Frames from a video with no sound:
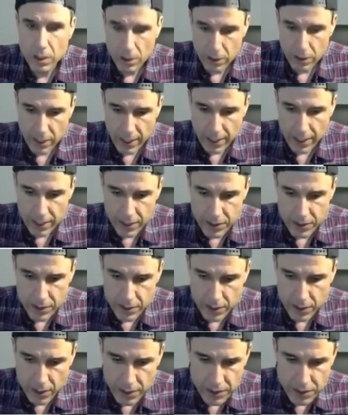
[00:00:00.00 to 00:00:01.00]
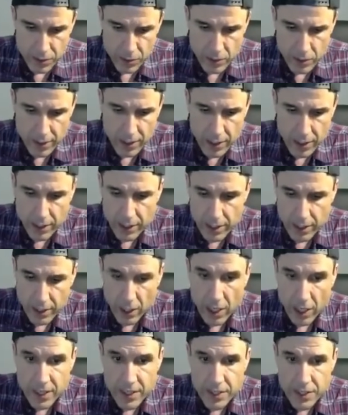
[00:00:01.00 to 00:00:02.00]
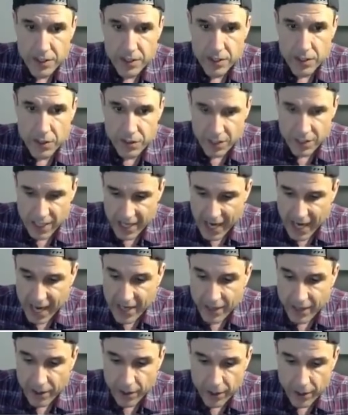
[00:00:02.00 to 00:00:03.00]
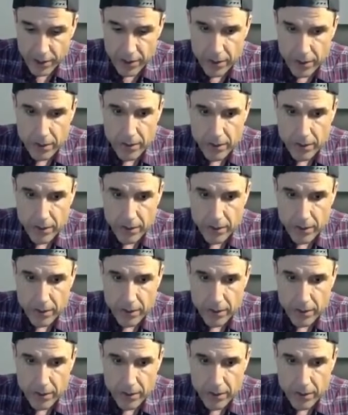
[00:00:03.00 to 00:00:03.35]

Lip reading: Okay, let's do it. On this, there's an editor,